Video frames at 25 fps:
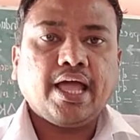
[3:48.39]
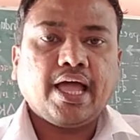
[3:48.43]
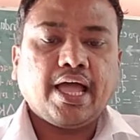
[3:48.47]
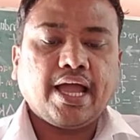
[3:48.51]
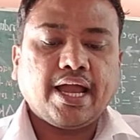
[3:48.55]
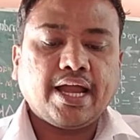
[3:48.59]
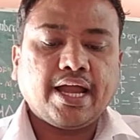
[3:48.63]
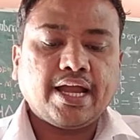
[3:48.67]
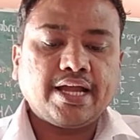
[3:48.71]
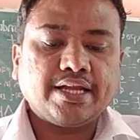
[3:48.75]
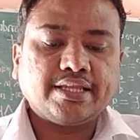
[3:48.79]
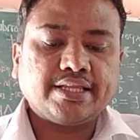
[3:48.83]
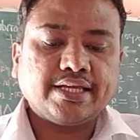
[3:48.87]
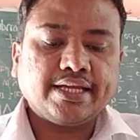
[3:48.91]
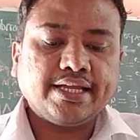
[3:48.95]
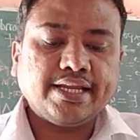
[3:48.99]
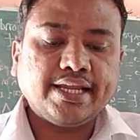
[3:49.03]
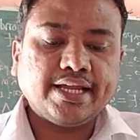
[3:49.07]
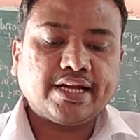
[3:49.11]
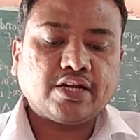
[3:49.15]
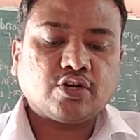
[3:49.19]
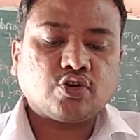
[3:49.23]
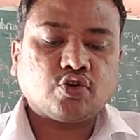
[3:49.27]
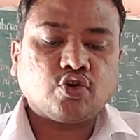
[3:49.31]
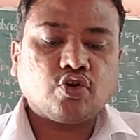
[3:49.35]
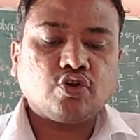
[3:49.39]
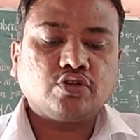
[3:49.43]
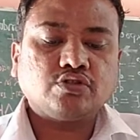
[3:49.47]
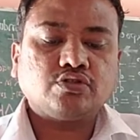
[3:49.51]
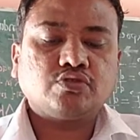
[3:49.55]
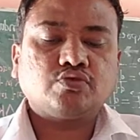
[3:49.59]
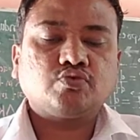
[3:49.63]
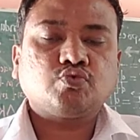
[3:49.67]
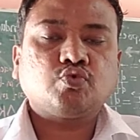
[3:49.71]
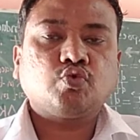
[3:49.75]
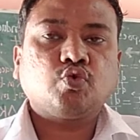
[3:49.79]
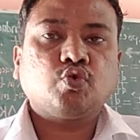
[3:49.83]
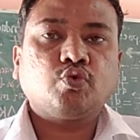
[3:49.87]
and the electrons
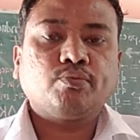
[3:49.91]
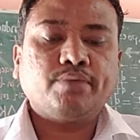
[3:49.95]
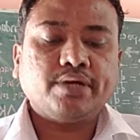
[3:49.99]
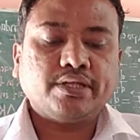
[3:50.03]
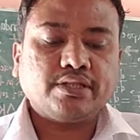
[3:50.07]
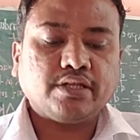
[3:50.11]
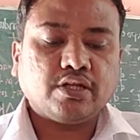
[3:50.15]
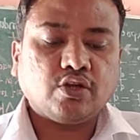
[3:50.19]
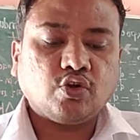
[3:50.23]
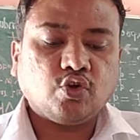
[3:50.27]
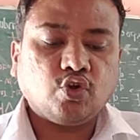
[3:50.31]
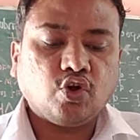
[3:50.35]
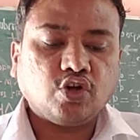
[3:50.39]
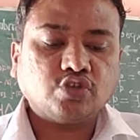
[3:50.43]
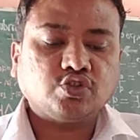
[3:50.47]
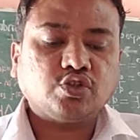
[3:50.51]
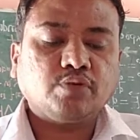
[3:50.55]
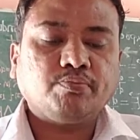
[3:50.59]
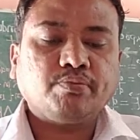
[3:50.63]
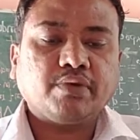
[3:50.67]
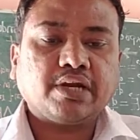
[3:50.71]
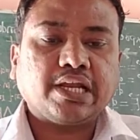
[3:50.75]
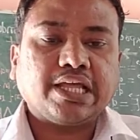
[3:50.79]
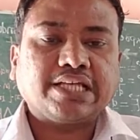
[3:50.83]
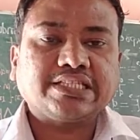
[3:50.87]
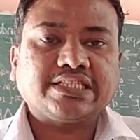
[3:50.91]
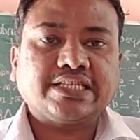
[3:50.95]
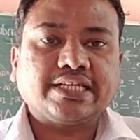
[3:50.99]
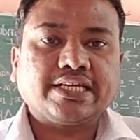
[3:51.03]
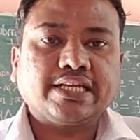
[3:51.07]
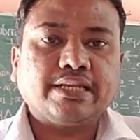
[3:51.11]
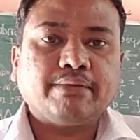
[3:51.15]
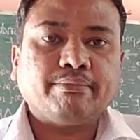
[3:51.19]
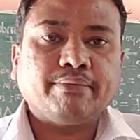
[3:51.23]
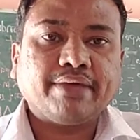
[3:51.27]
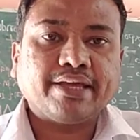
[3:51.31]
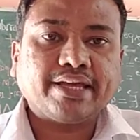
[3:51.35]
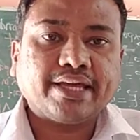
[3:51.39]
to obey the laws of
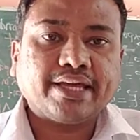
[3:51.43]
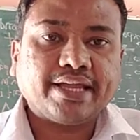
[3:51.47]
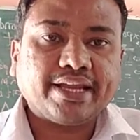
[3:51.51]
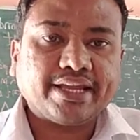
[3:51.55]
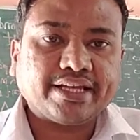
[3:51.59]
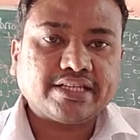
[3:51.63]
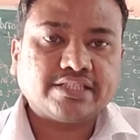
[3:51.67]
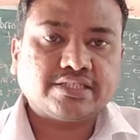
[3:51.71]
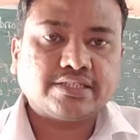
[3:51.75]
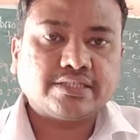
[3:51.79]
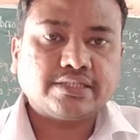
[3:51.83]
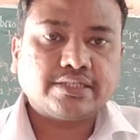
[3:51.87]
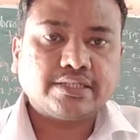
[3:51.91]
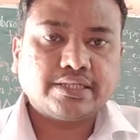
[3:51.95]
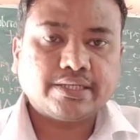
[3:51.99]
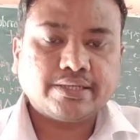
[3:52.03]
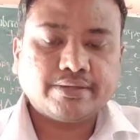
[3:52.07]
classical mechanics.